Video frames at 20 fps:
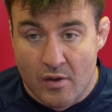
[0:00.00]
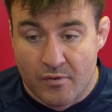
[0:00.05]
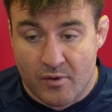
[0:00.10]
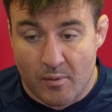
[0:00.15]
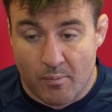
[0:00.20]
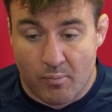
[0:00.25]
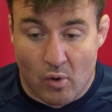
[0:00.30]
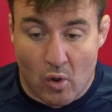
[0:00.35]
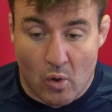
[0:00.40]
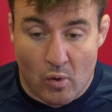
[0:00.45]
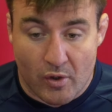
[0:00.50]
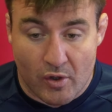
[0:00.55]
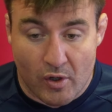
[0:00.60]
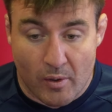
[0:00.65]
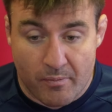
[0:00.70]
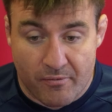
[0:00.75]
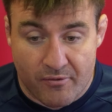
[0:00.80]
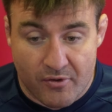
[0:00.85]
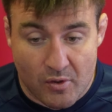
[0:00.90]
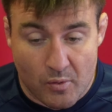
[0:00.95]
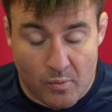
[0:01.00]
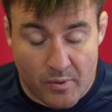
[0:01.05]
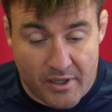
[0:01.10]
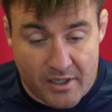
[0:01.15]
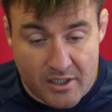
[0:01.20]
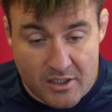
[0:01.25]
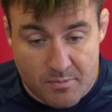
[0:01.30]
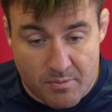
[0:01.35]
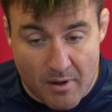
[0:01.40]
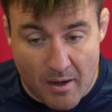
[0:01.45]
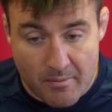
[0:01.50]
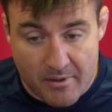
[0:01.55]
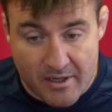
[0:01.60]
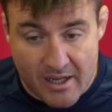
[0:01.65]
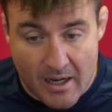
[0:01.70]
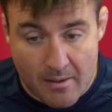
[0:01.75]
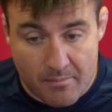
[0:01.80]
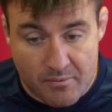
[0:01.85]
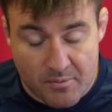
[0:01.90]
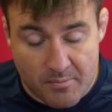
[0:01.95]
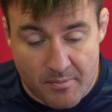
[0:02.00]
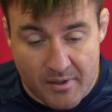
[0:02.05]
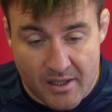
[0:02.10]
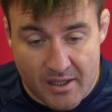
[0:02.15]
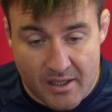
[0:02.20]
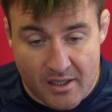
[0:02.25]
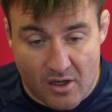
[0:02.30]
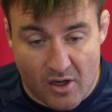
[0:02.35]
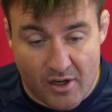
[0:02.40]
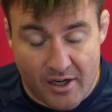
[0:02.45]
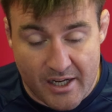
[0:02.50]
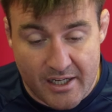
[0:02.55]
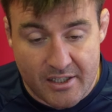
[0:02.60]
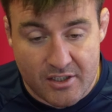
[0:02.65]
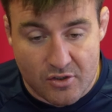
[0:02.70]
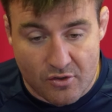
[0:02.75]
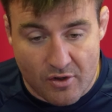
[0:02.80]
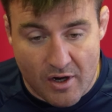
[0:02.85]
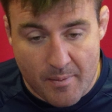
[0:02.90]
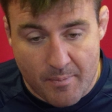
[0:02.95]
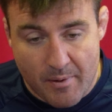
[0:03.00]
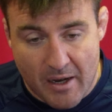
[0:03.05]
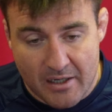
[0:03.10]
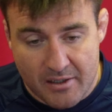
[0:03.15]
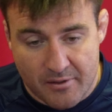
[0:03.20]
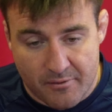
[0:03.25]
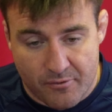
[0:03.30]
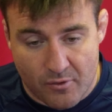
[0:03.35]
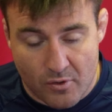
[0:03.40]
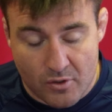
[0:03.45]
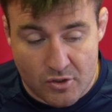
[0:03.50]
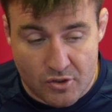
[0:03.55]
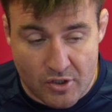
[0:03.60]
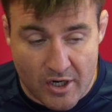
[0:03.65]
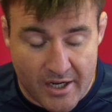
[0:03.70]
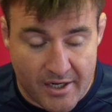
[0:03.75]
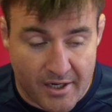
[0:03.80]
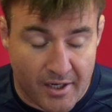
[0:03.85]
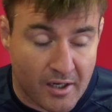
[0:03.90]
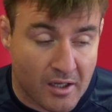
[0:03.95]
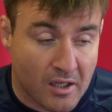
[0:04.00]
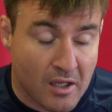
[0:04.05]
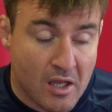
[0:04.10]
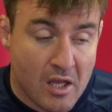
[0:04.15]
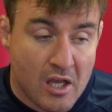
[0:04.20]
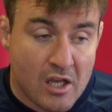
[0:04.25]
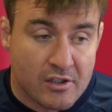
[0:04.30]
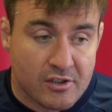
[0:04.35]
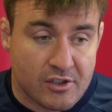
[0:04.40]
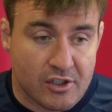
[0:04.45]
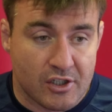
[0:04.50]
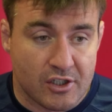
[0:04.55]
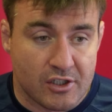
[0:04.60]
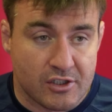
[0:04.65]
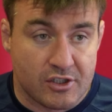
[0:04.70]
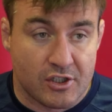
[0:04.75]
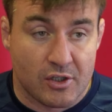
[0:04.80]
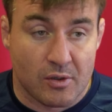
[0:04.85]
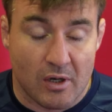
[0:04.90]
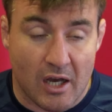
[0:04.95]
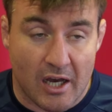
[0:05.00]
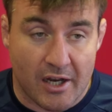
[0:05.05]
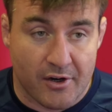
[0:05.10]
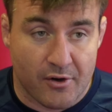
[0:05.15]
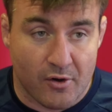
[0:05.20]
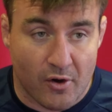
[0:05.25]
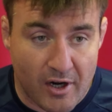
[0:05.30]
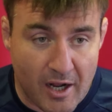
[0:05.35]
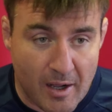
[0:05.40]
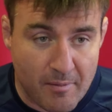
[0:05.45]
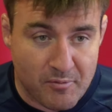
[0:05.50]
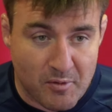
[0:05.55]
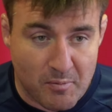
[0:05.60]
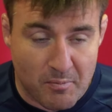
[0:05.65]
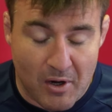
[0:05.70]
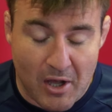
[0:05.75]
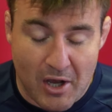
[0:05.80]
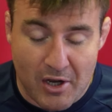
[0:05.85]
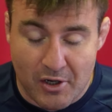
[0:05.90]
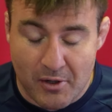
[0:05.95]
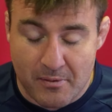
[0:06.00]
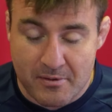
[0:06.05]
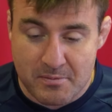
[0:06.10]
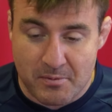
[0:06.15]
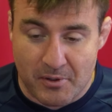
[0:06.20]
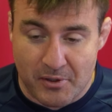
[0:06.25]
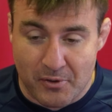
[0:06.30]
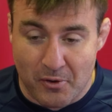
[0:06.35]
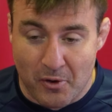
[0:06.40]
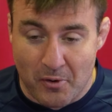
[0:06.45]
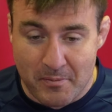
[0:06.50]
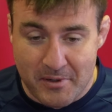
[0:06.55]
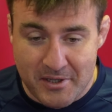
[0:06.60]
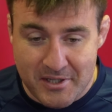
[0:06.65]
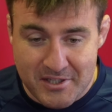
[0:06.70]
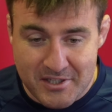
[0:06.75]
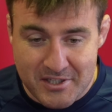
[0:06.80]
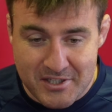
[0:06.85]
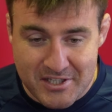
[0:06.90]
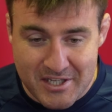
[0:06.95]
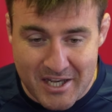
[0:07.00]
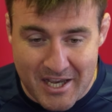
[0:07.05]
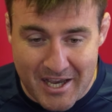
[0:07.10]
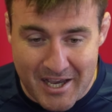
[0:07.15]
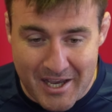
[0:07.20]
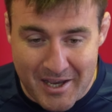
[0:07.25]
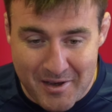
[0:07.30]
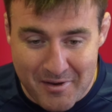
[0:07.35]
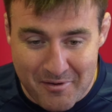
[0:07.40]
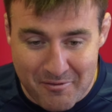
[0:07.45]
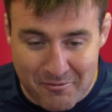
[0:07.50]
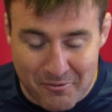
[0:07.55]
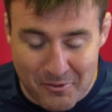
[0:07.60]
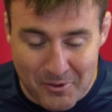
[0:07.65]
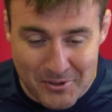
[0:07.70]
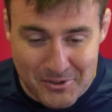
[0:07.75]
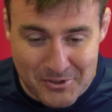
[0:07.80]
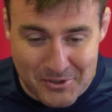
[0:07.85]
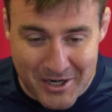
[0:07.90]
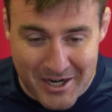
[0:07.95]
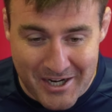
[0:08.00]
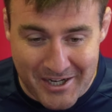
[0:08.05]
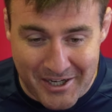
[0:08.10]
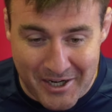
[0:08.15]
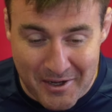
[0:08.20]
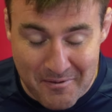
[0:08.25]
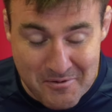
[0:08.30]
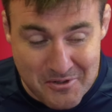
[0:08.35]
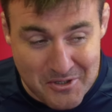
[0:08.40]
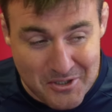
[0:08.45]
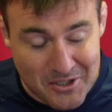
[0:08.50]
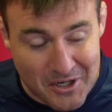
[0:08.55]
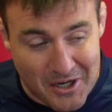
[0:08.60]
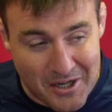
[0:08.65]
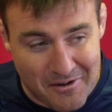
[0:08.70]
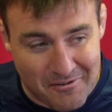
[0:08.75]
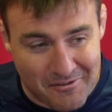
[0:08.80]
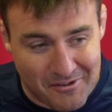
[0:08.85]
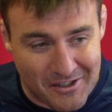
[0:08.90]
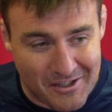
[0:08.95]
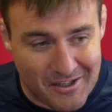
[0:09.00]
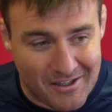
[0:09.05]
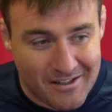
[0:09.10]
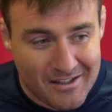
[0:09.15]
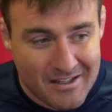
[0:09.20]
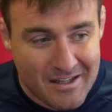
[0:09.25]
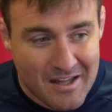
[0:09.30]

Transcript: the broken up few weeks probably helped me kind of integrate back to full training. The Toulon and Northampton block, I was by no means uh, full training. It was just kind of a eh,